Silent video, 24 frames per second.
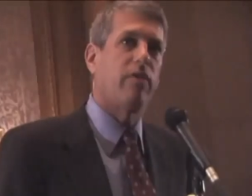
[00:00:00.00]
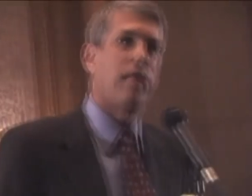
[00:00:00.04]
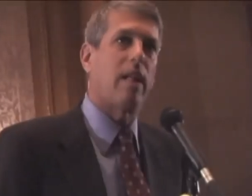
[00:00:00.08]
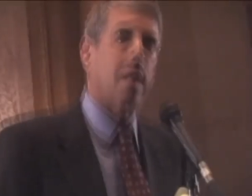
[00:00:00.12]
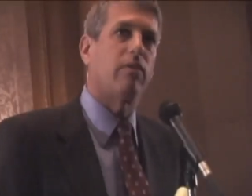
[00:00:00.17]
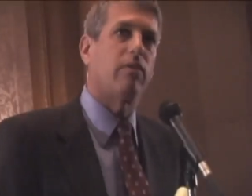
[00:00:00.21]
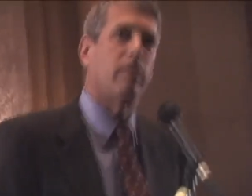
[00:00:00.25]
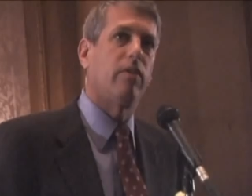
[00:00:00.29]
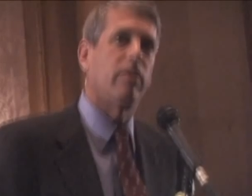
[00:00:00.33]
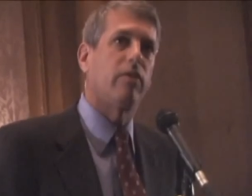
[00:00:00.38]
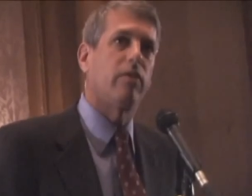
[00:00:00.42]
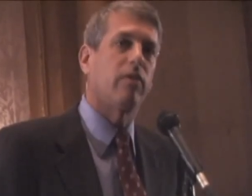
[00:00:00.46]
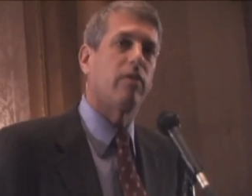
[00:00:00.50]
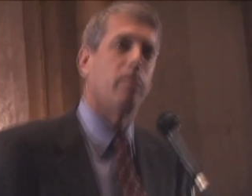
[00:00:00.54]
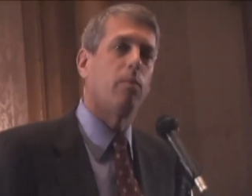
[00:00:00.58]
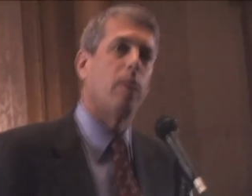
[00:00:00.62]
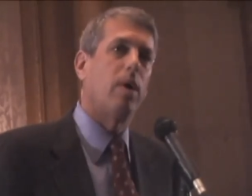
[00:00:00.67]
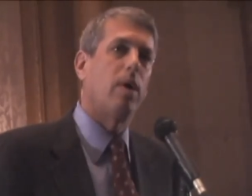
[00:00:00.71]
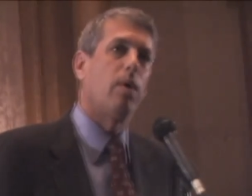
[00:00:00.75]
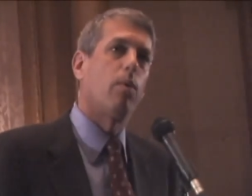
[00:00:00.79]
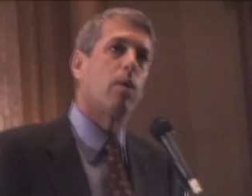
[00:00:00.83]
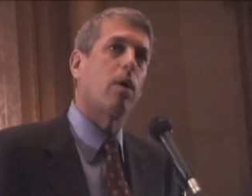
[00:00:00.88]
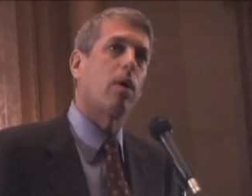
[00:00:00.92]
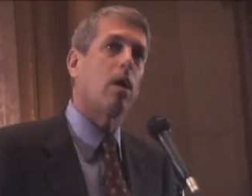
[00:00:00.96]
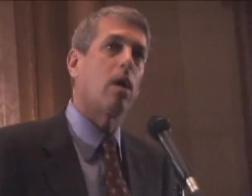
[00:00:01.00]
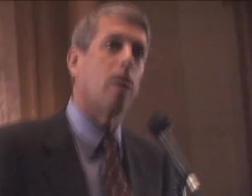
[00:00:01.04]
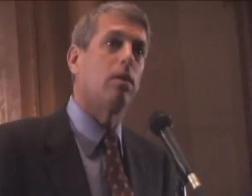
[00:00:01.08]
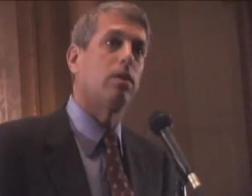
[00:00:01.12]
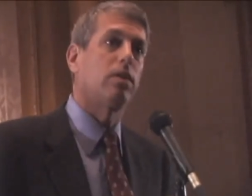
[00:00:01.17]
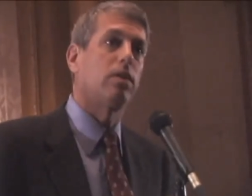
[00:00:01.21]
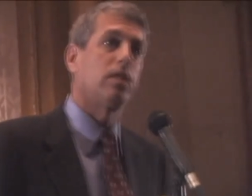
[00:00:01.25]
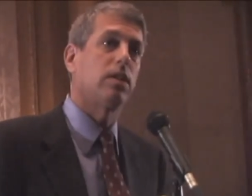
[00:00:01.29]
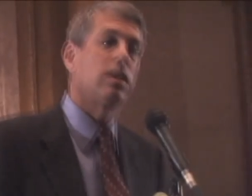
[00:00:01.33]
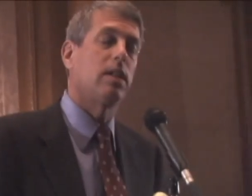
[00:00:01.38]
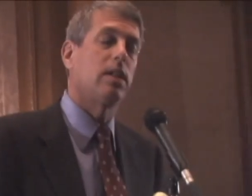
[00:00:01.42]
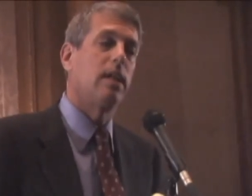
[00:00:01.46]
that system. We work
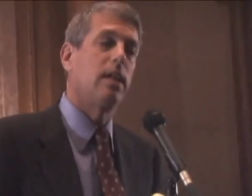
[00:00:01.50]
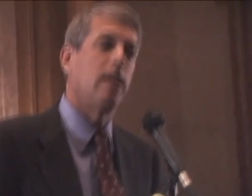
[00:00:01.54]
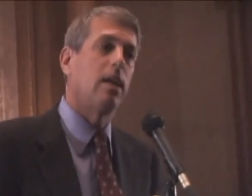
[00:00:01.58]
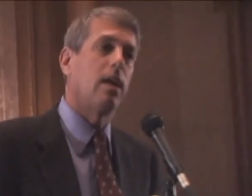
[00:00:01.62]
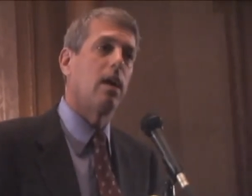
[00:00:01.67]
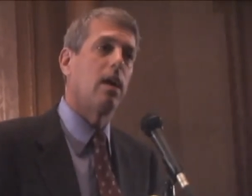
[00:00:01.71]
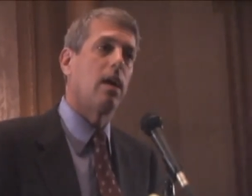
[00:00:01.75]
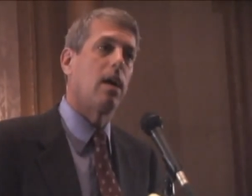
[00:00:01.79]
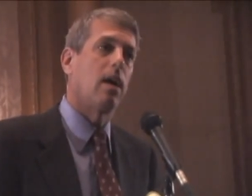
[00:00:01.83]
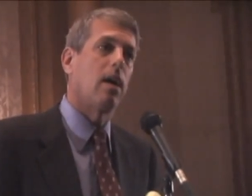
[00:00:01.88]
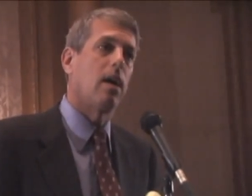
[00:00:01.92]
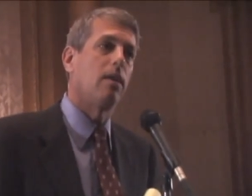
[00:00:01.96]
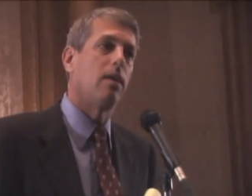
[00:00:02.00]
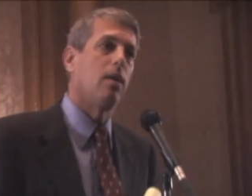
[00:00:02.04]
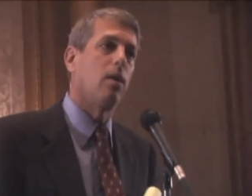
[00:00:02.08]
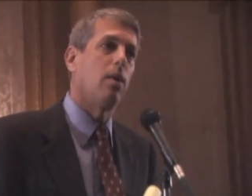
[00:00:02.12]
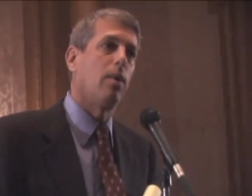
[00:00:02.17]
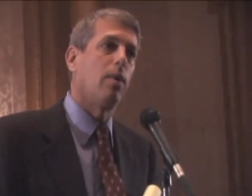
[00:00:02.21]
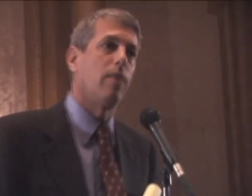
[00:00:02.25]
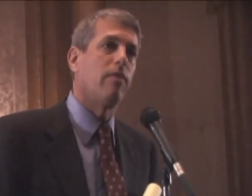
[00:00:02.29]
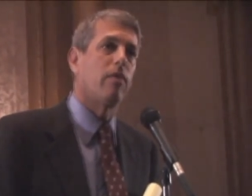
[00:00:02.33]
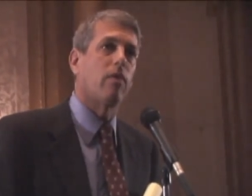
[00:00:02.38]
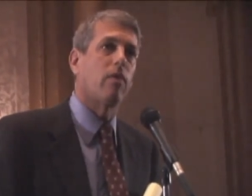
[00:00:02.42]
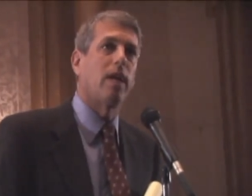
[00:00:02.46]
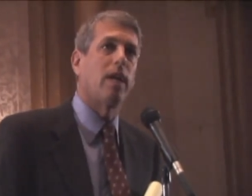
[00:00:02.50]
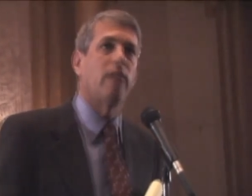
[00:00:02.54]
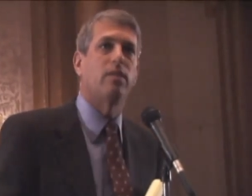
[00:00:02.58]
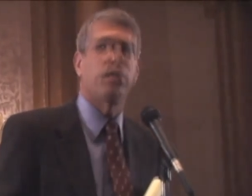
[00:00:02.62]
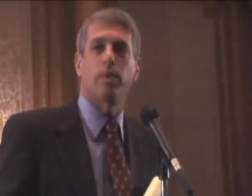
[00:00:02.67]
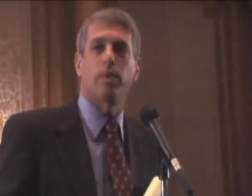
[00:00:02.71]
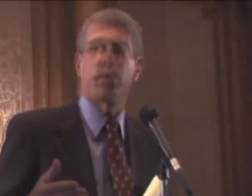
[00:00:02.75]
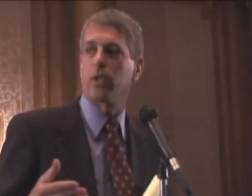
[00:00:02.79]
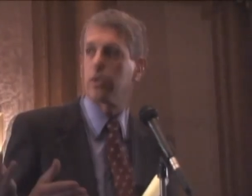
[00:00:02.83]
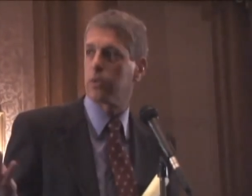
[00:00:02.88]
closely uh, you know, with Verizon.